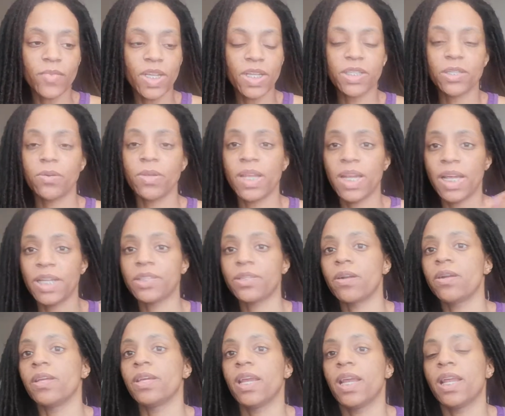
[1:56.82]
So then I
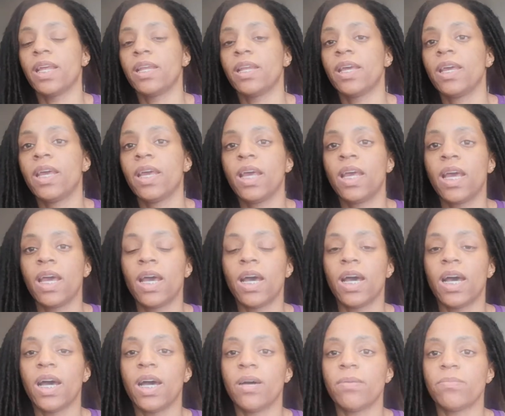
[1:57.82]
started getting
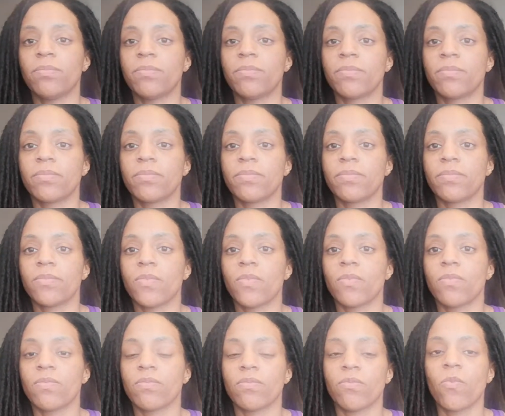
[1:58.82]
um,
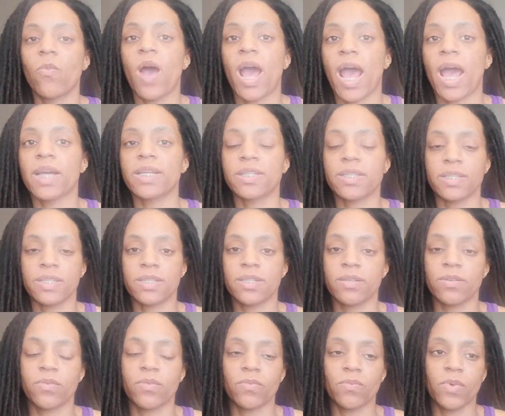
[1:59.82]
waxed
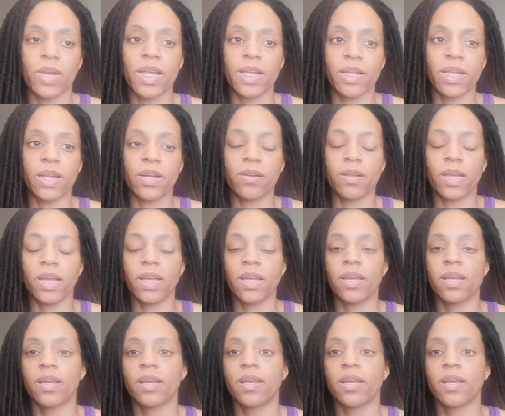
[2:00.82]
regularly.